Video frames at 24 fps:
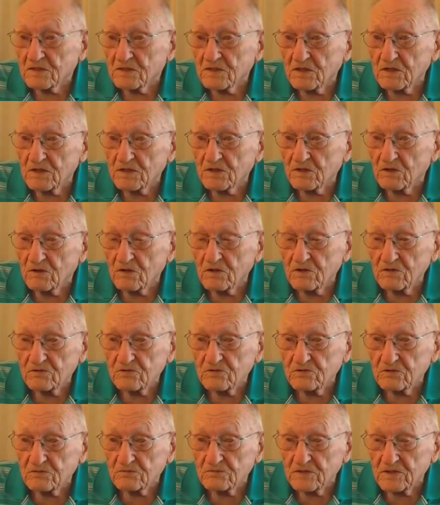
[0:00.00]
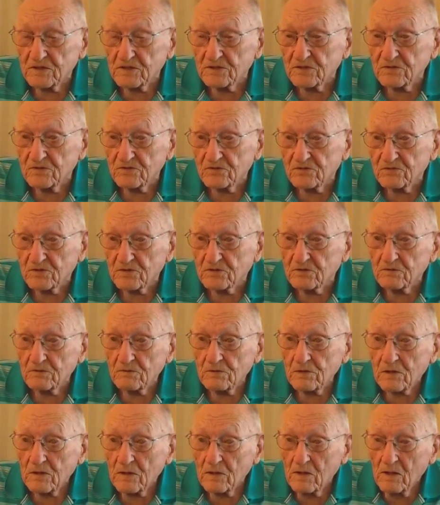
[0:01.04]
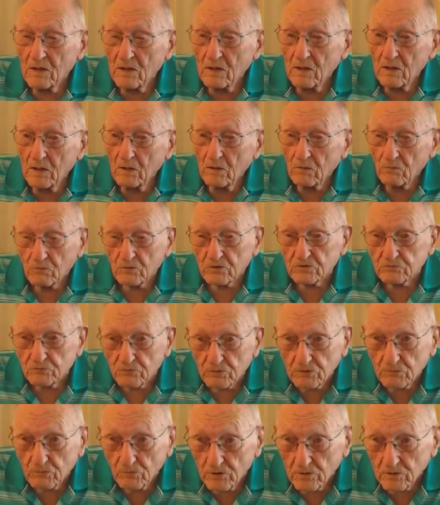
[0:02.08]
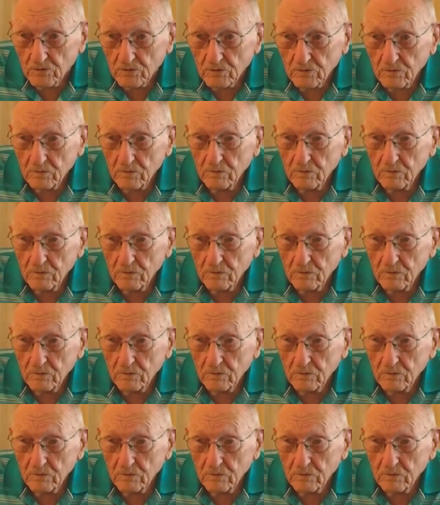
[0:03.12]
killing all the civilians there, which we were,